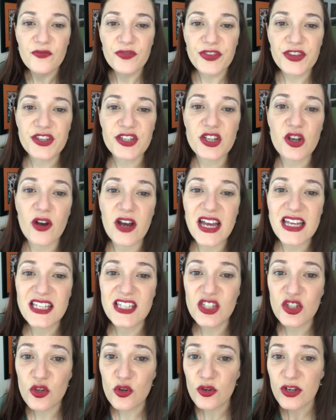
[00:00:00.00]
So as
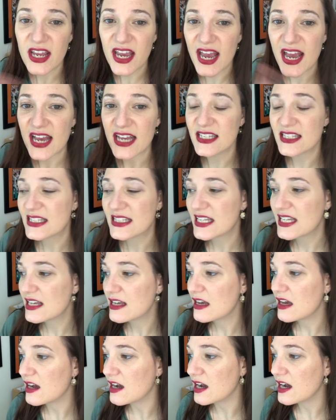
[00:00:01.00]
soon as
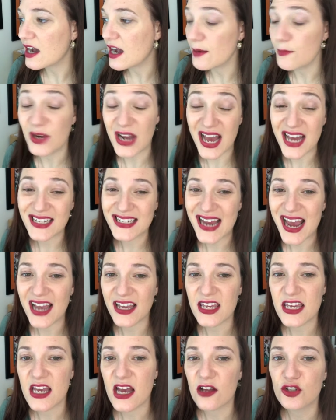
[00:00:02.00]
I'm not
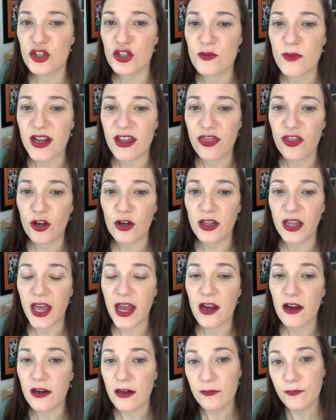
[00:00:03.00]
tacky, I'll do my 3rd
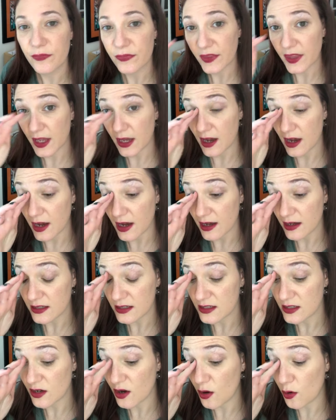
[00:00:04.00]
layer.
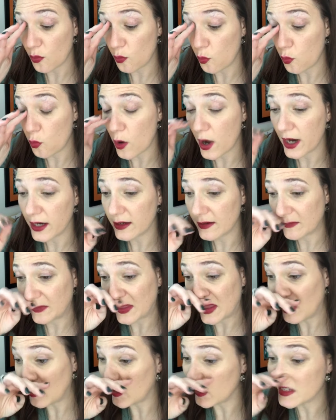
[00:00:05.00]
So one of the
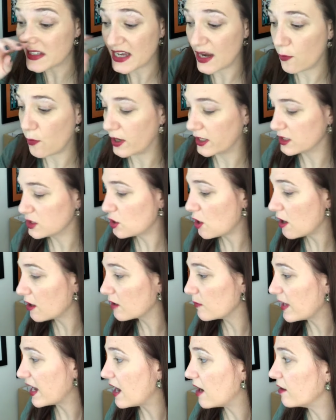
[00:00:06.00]
things I want to talk
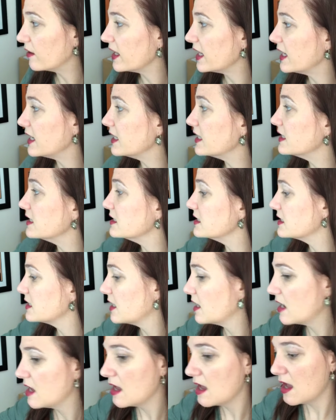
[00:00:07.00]
about is,
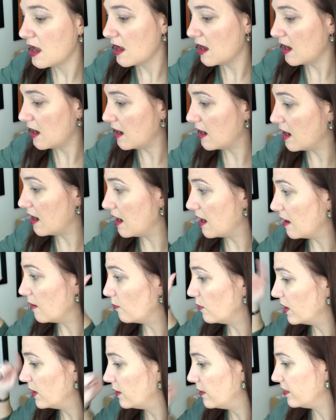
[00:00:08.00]

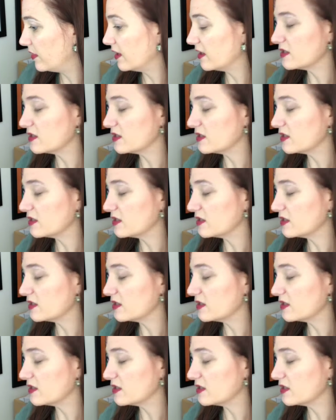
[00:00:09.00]
there's